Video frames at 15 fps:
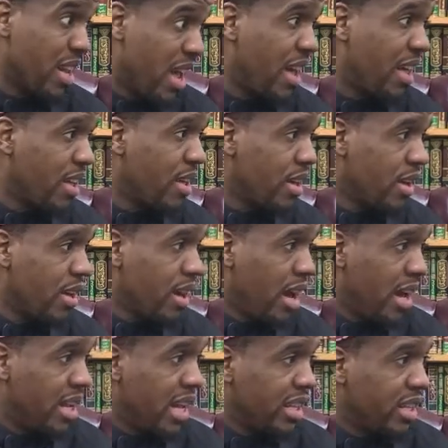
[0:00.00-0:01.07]
that.
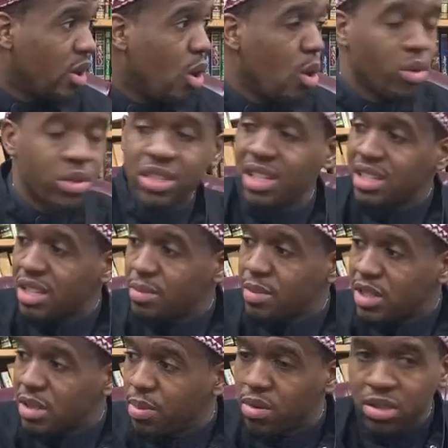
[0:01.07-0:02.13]
And that the whole system is
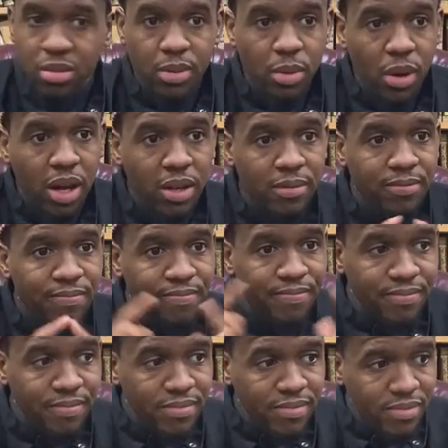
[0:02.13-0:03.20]
supposed to be what?
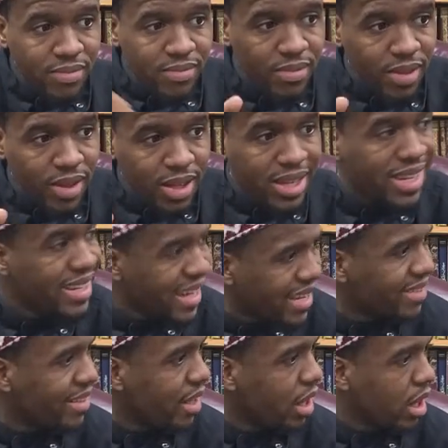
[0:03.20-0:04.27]

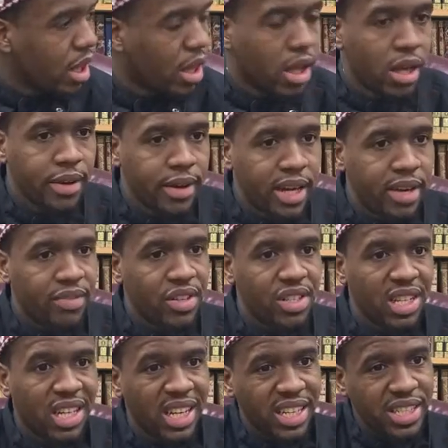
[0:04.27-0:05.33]
Connected. And if there's
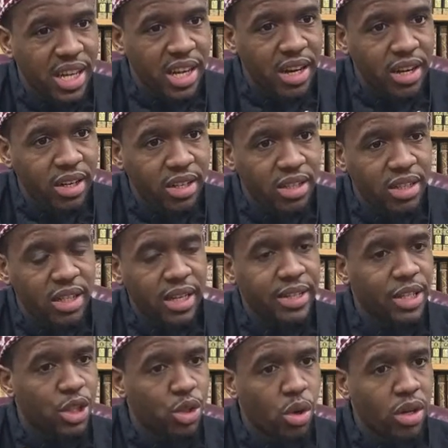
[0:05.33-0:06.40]
a glitch here and
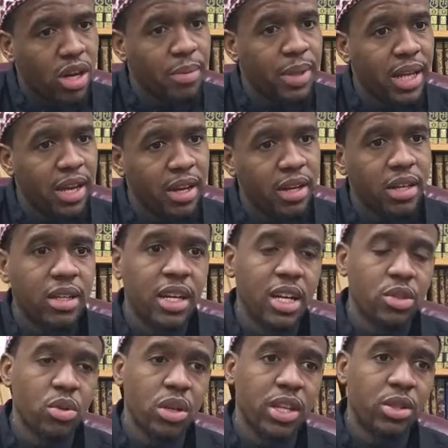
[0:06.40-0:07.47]
a shortcoming here,
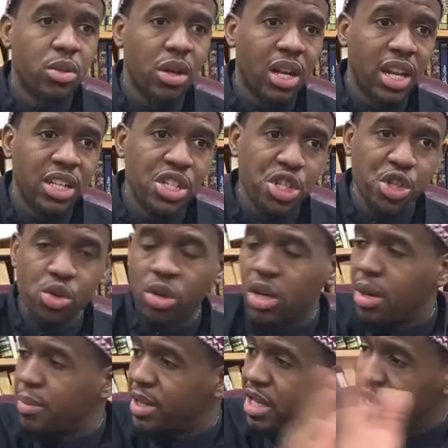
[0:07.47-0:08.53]
it's going to lead to a glitch and a
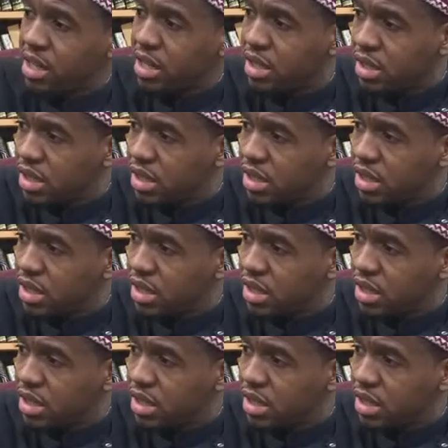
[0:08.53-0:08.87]
shortcoming in